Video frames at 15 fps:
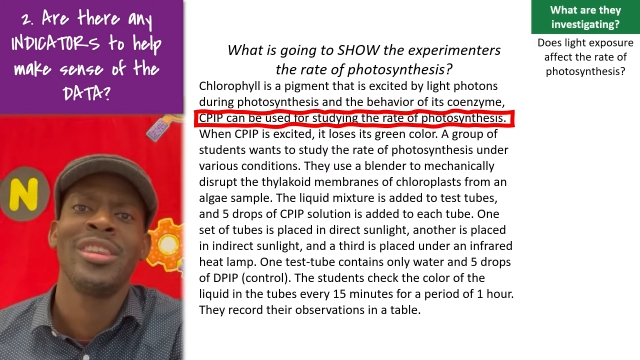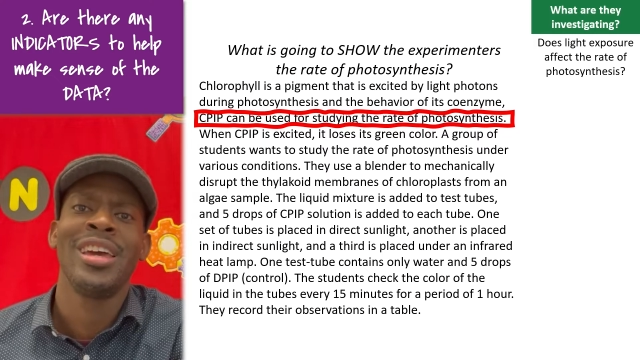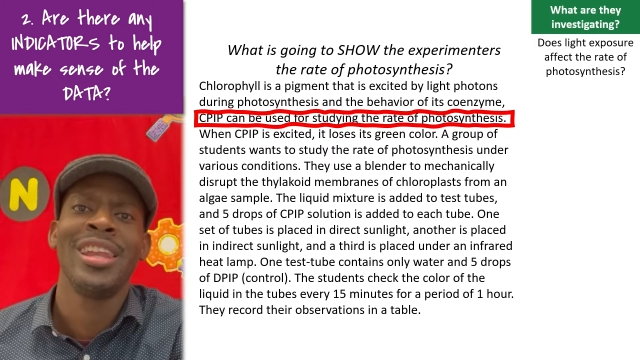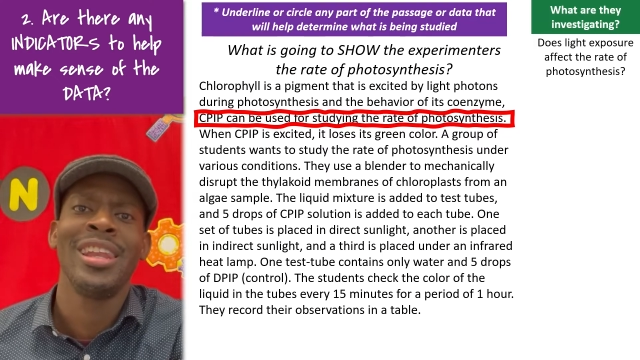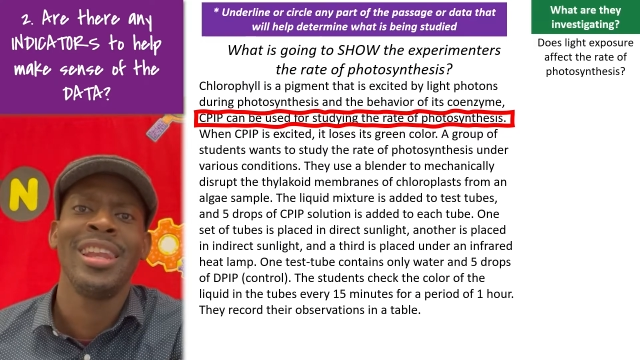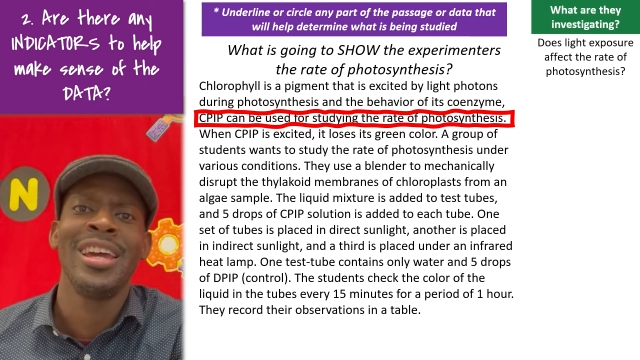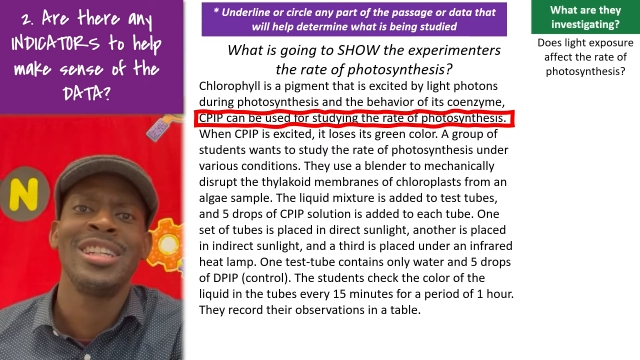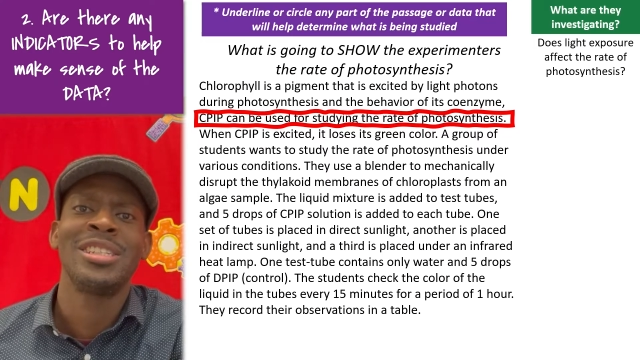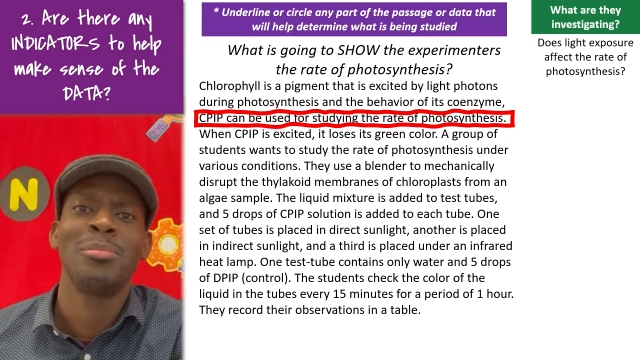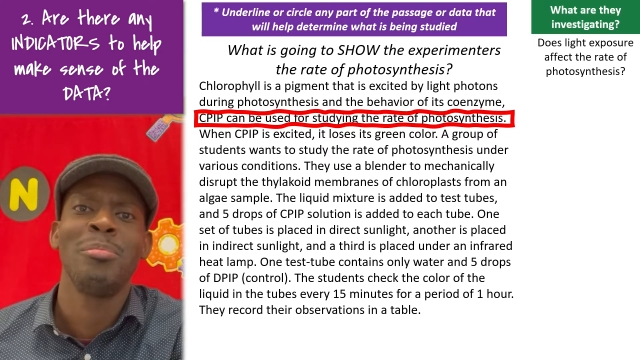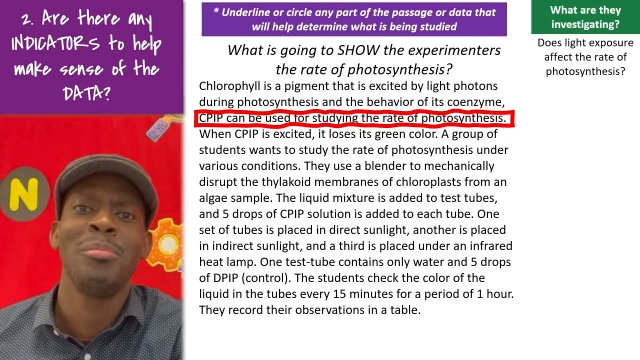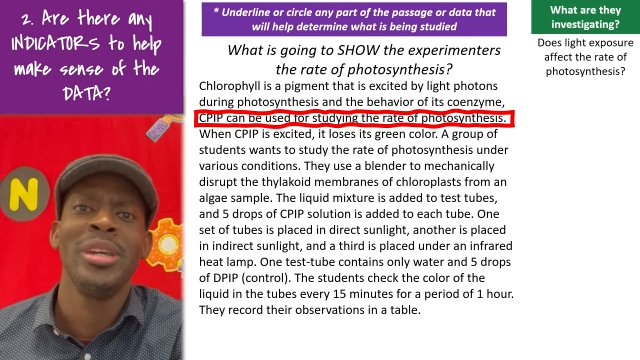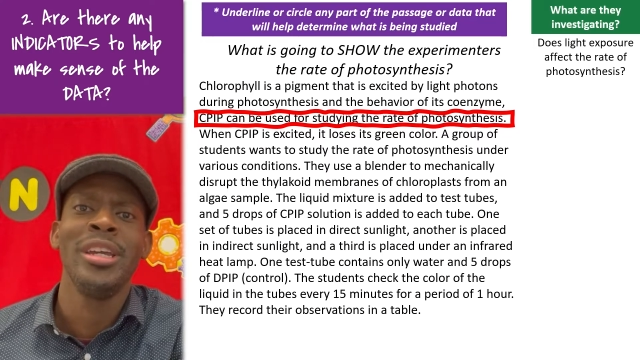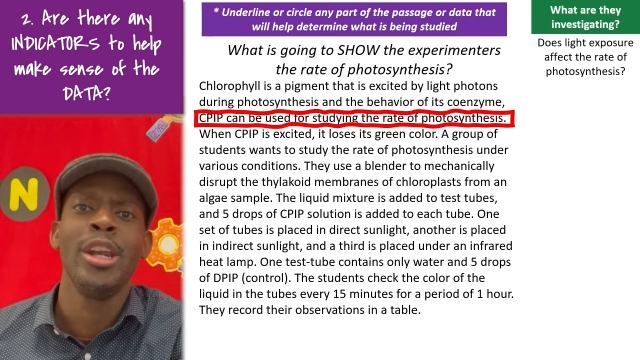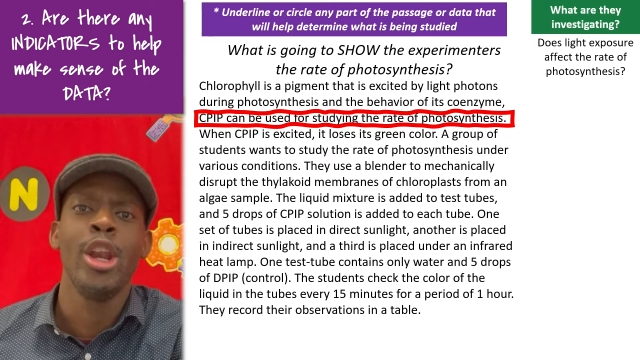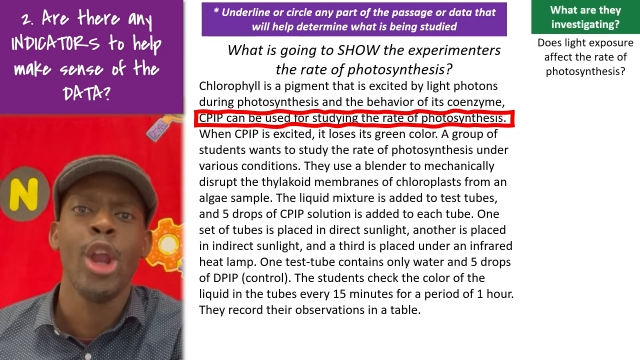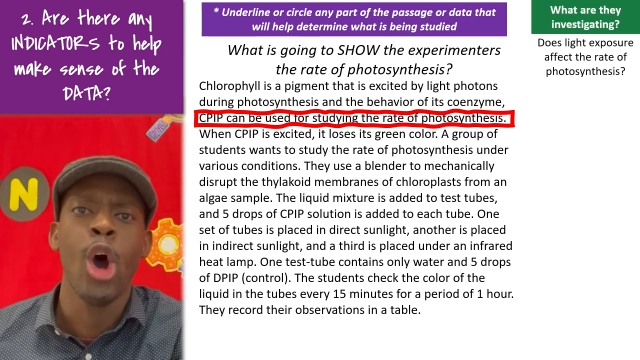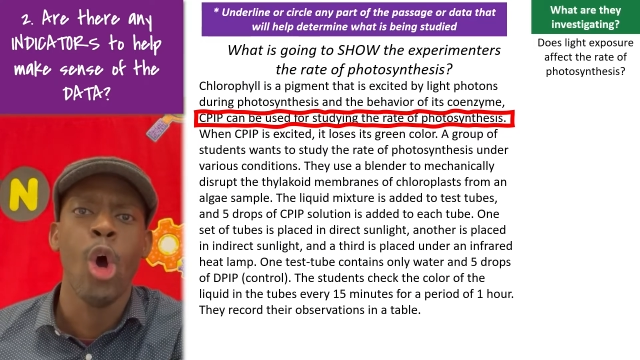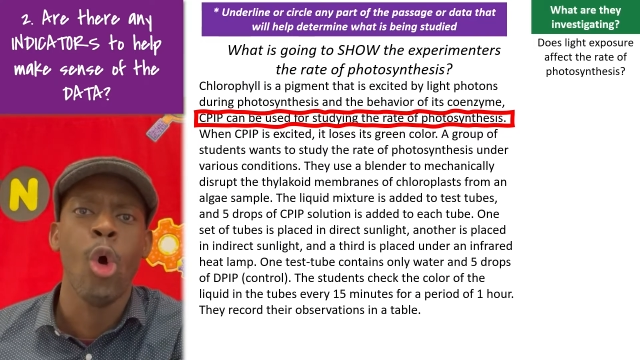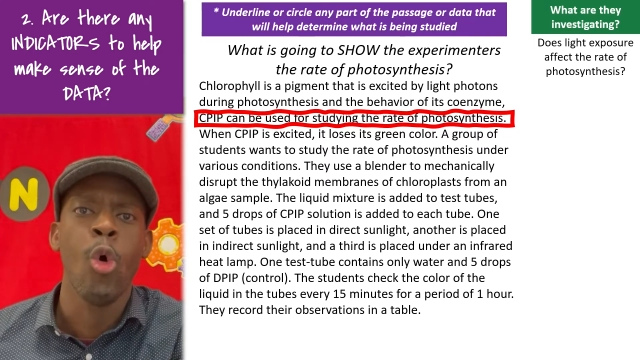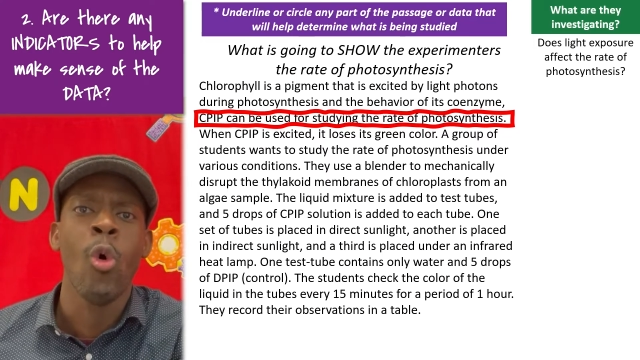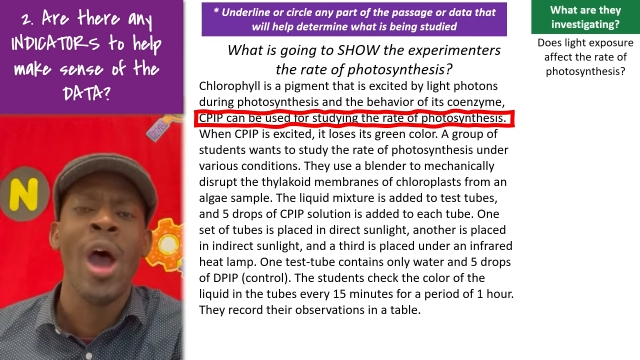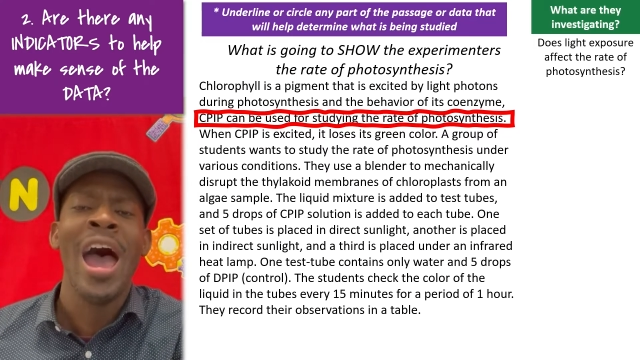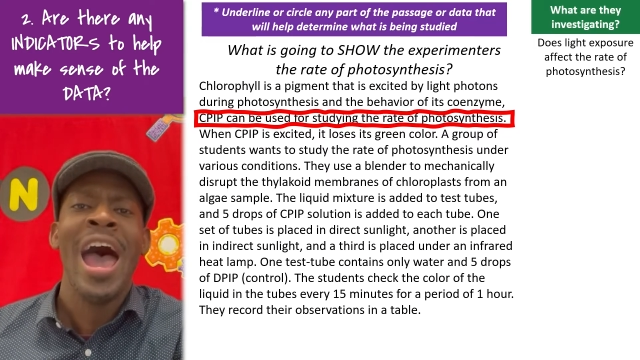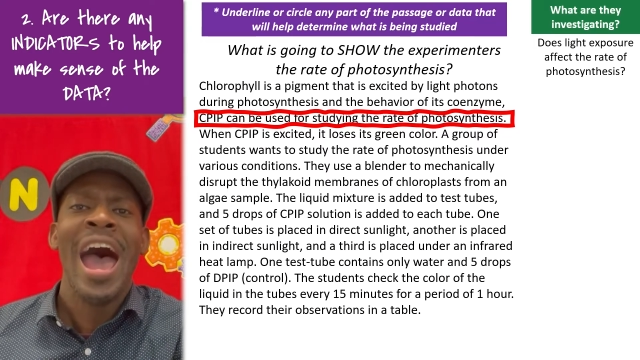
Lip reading: that lets me know